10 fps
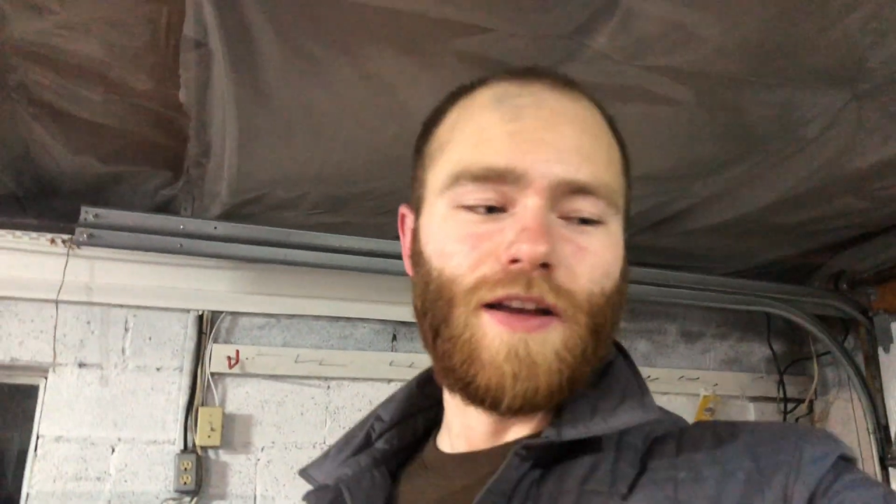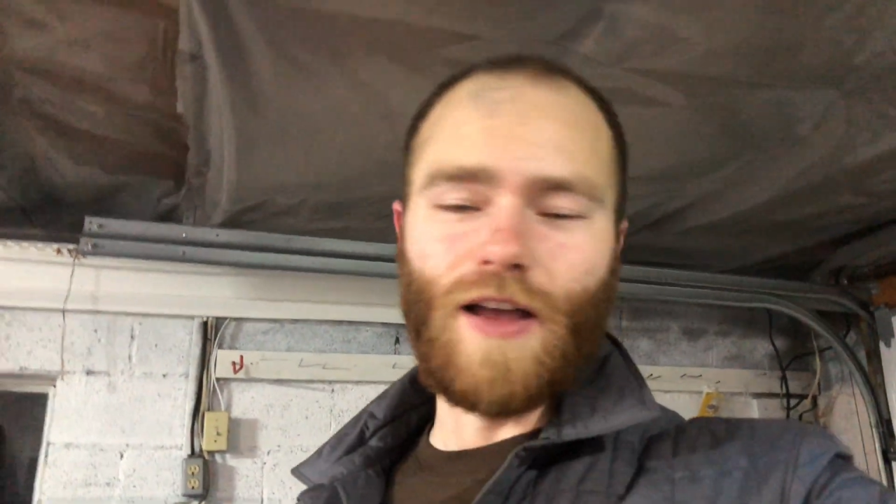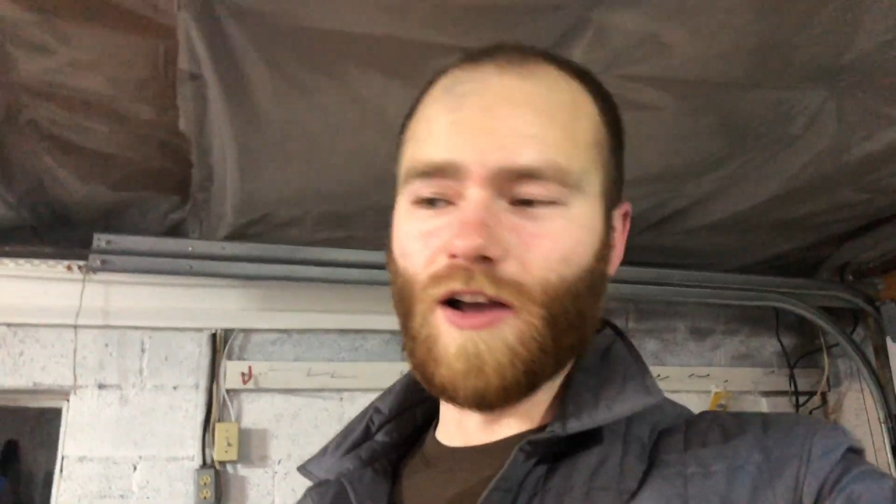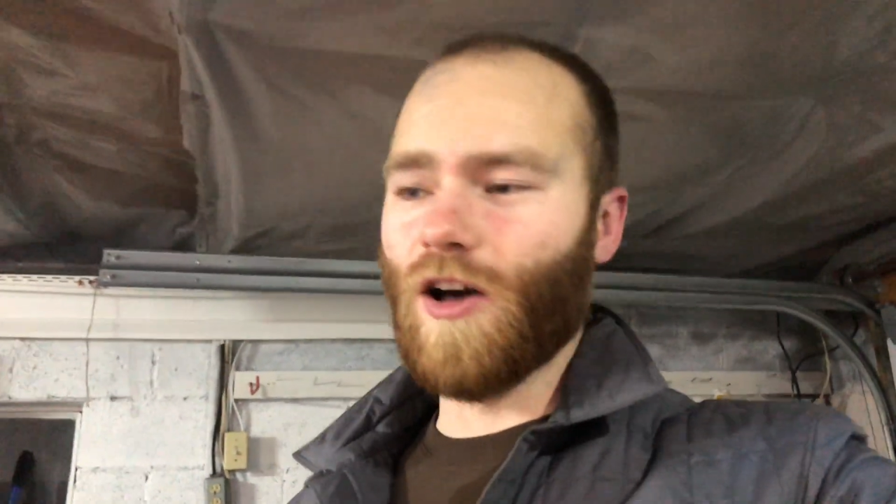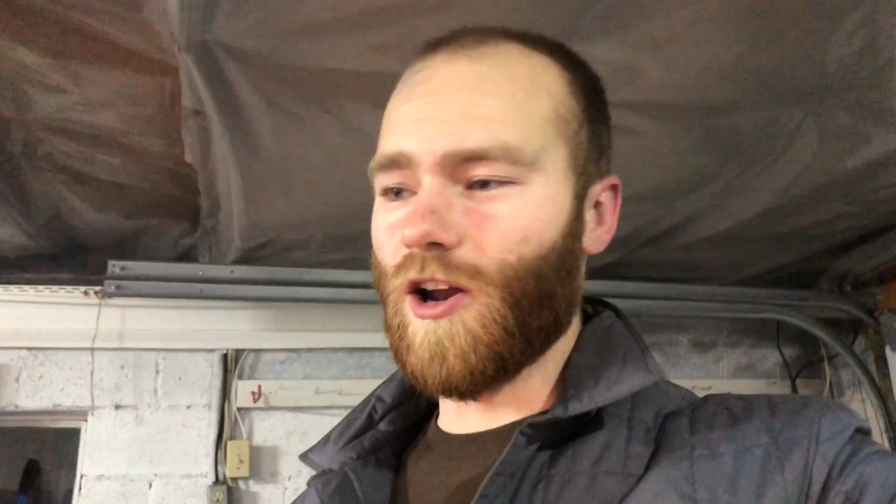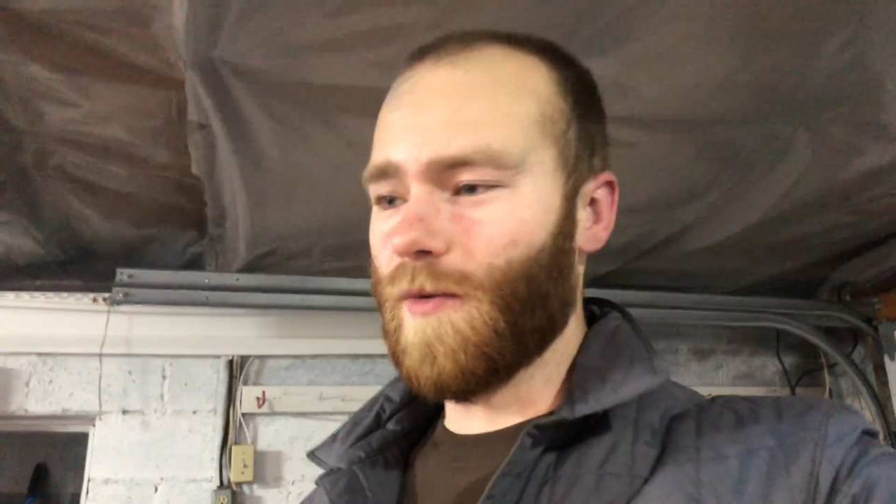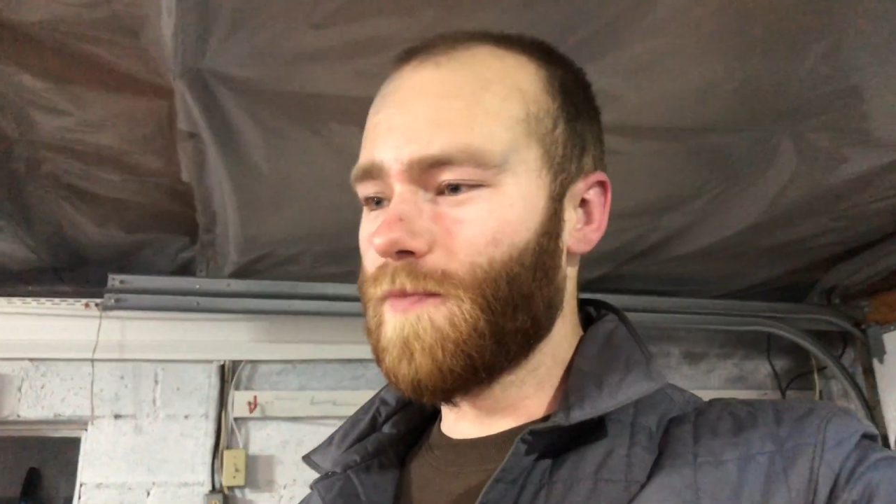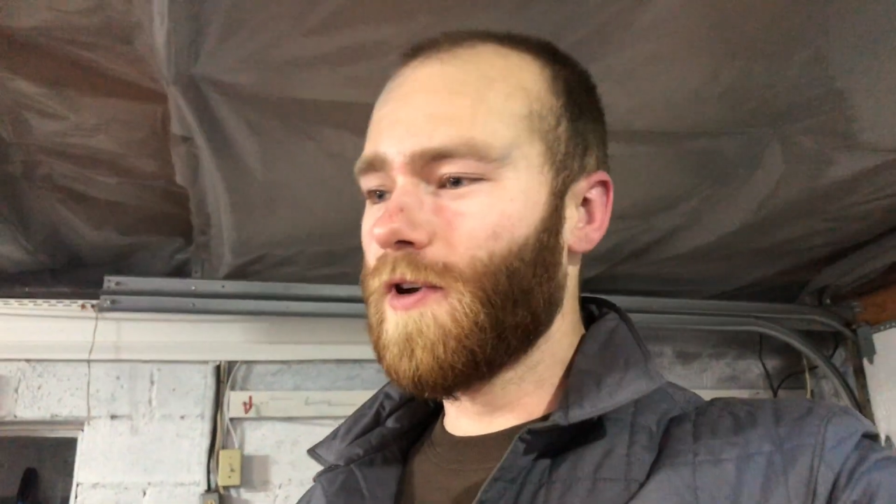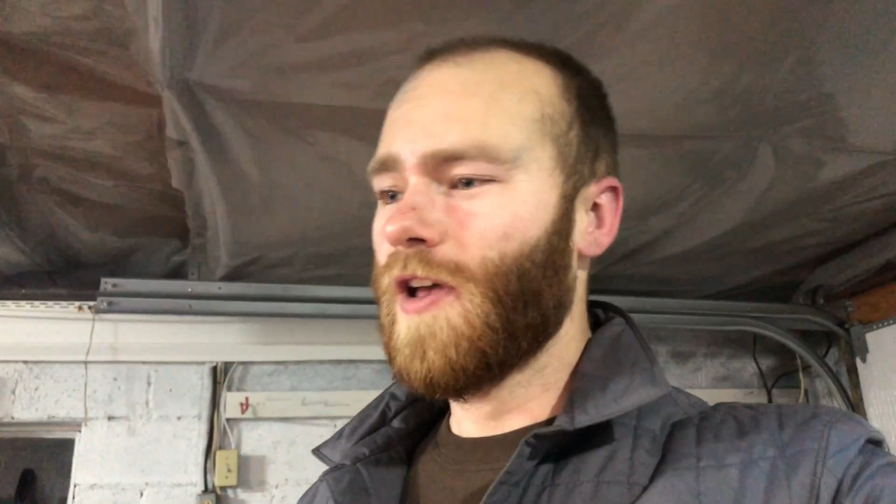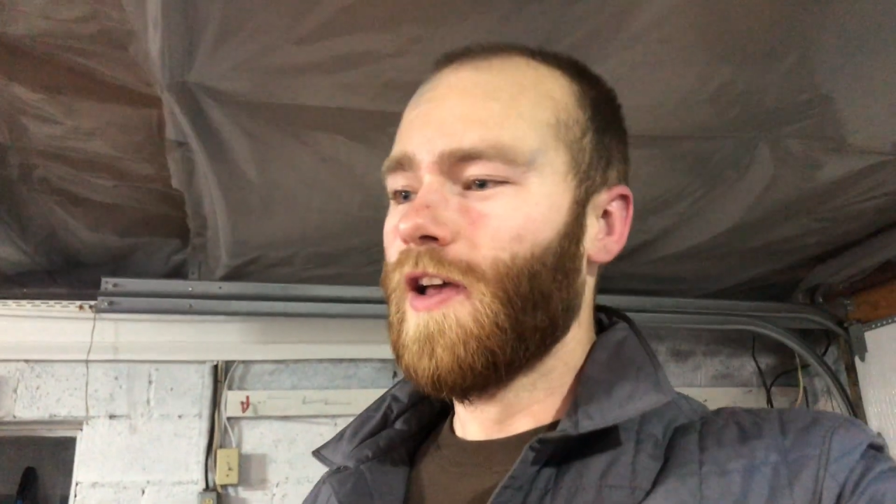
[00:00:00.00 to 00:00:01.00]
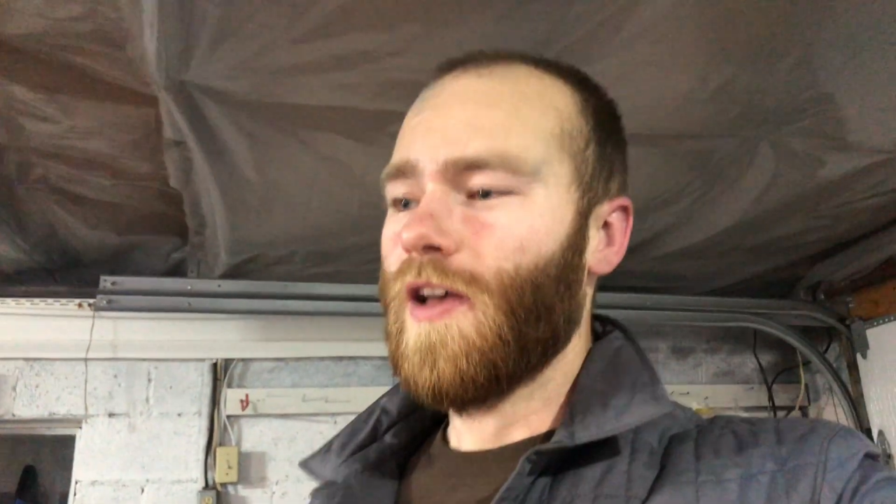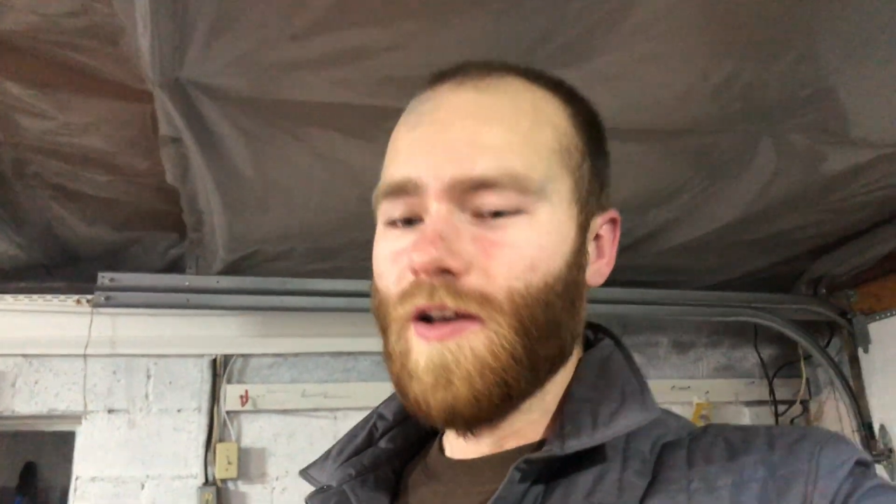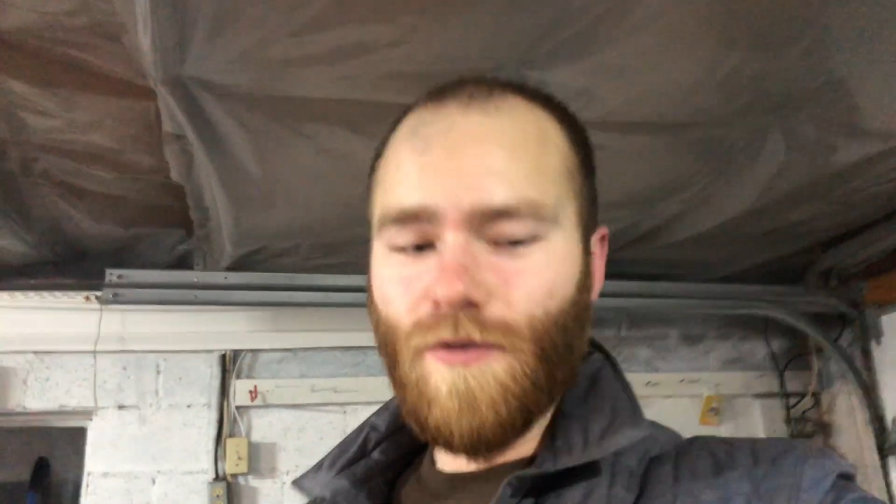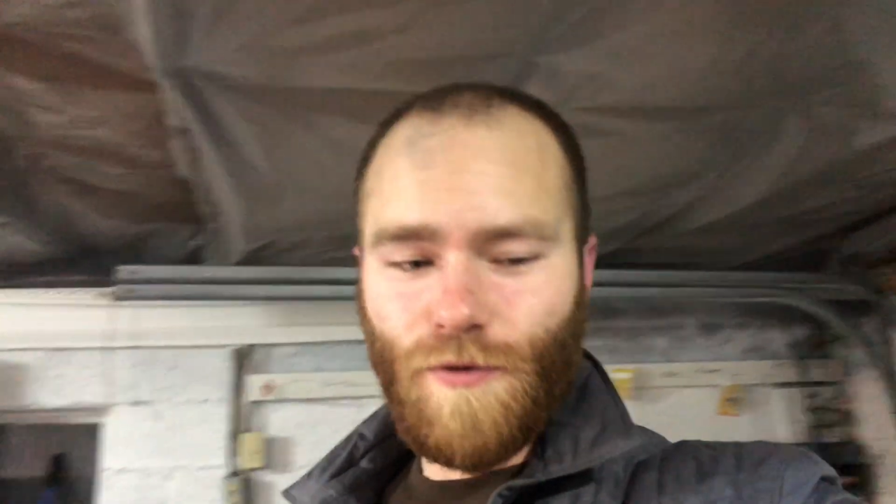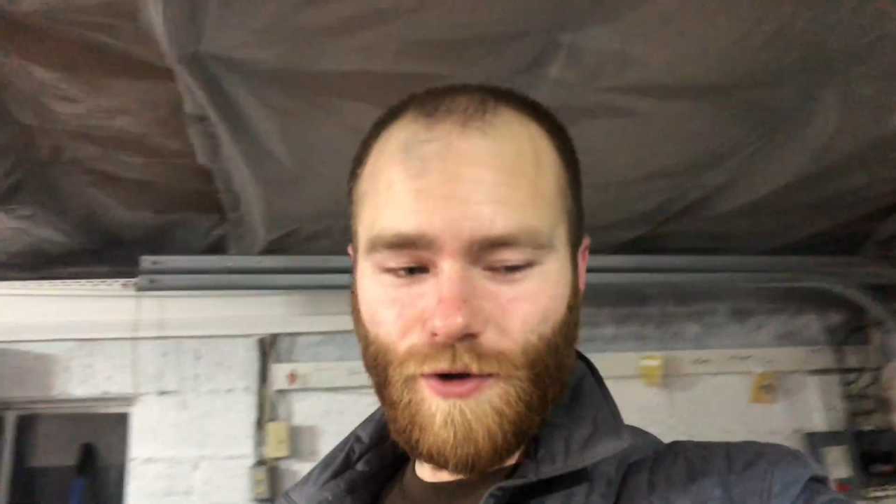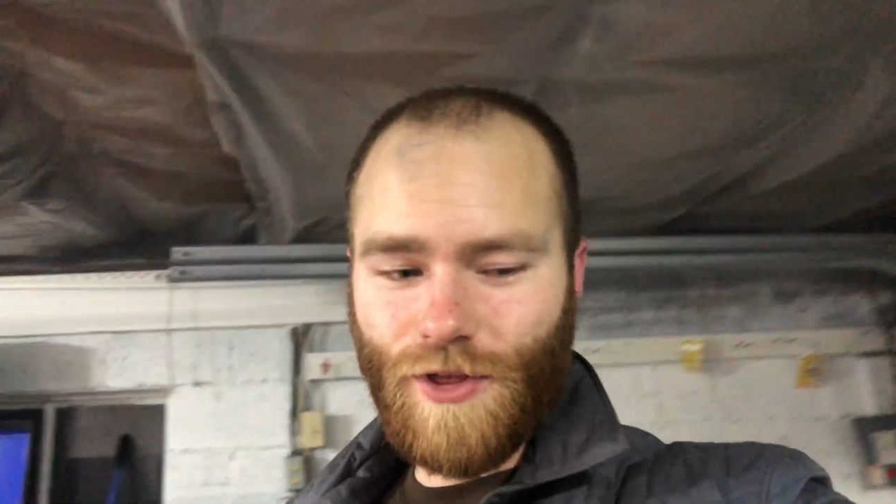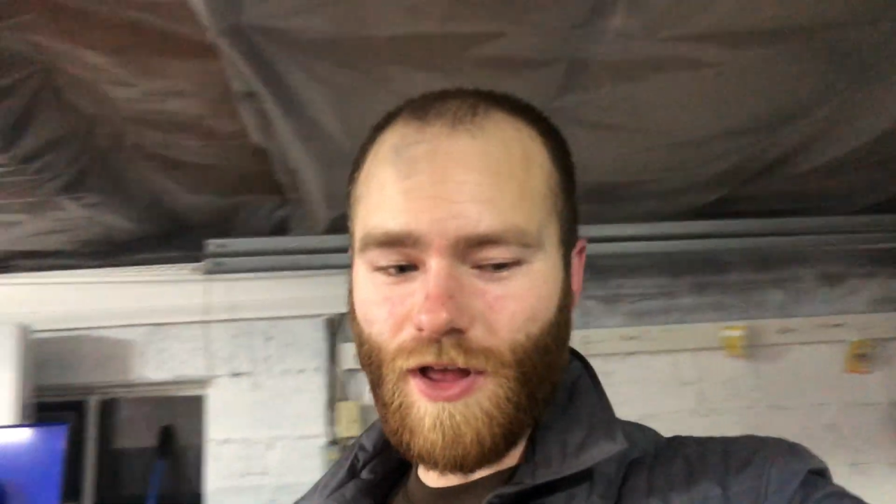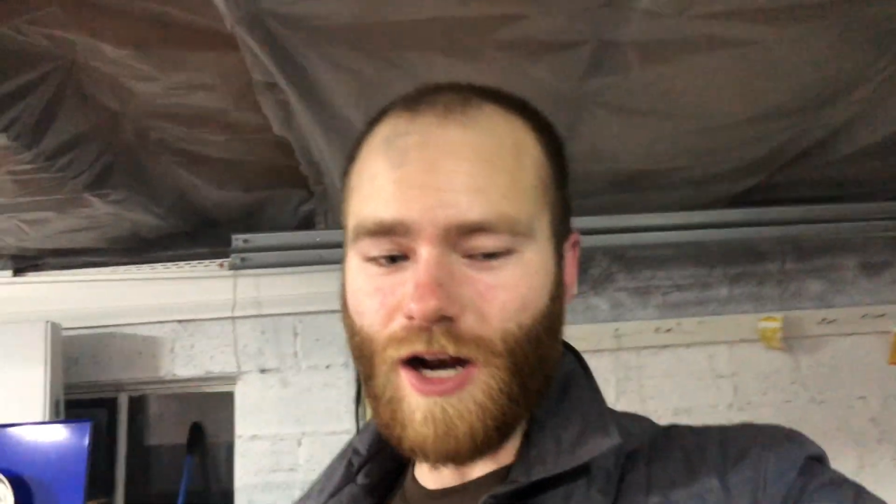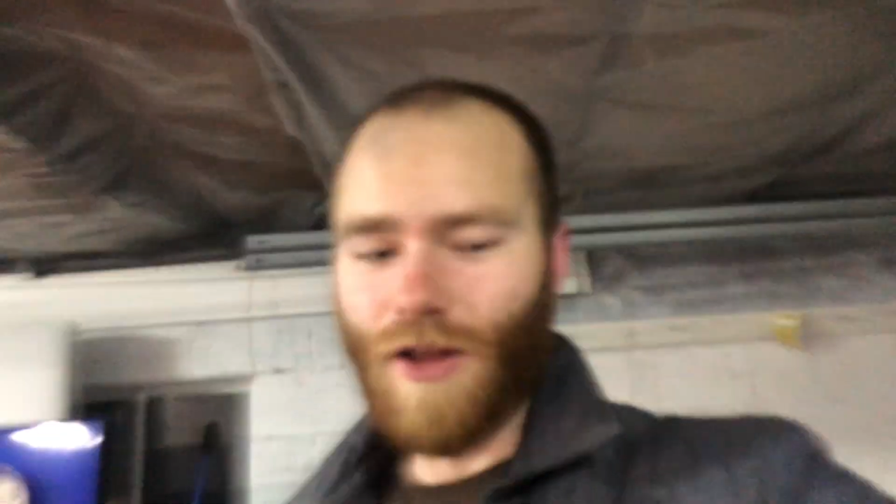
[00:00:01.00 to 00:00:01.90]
got caught up with a lot of